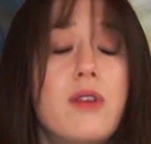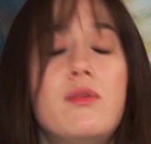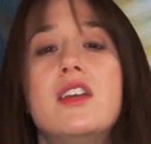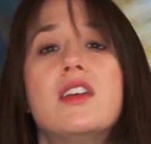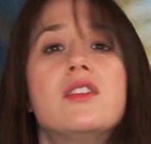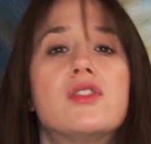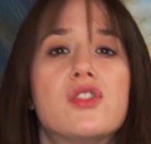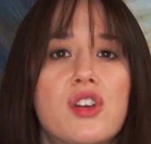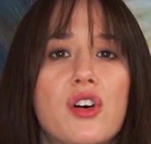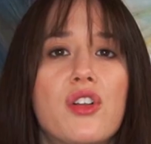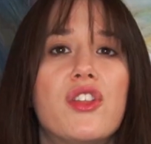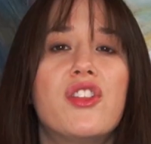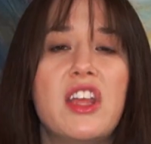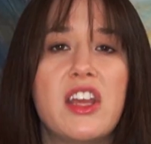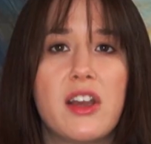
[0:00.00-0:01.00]
We can still
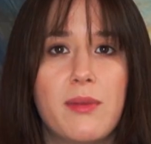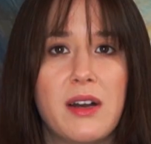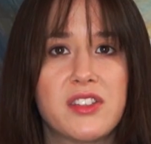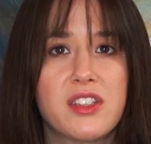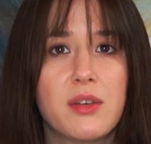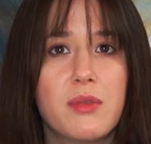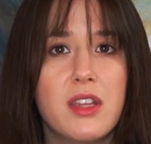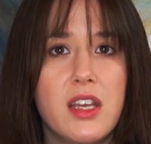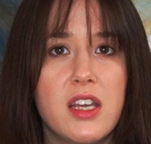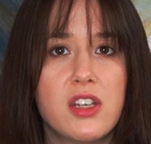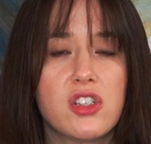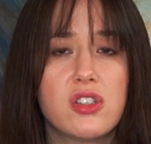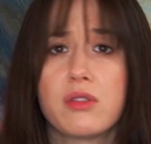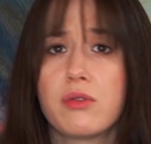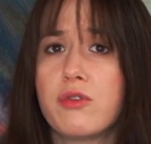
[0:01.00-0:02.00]
think about some of the
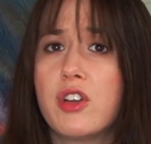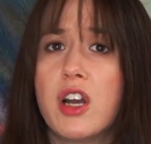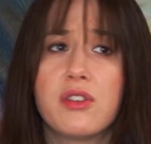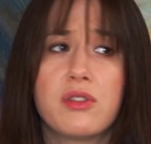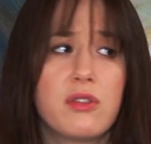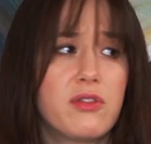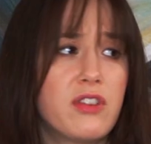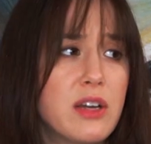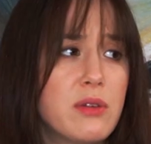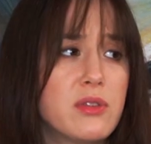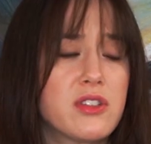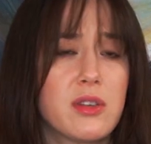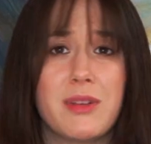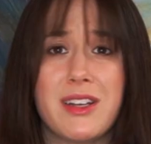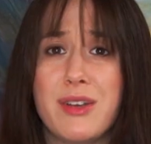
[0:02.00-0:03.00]
issues. If we got into a fight with
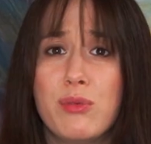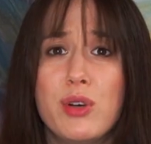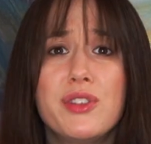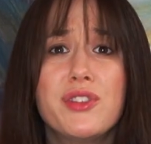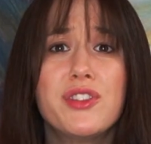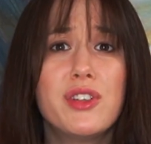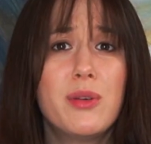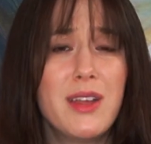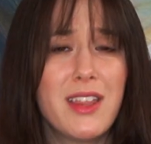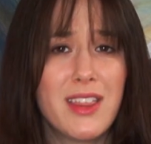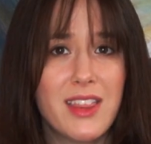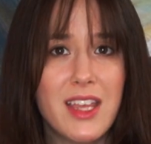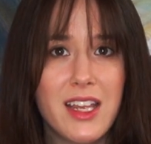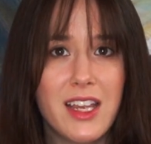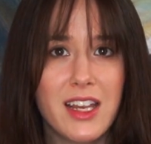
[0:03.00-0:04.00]
somebody, we'll still be
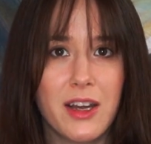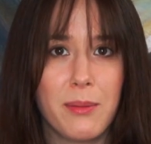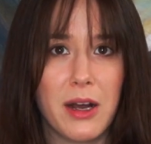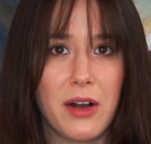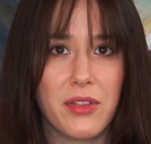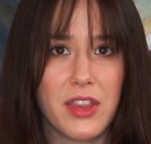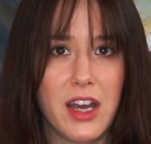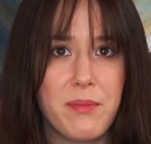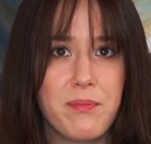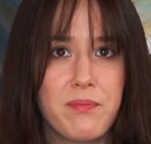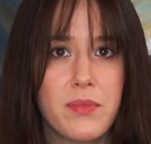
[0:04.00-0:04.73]
thinking about that.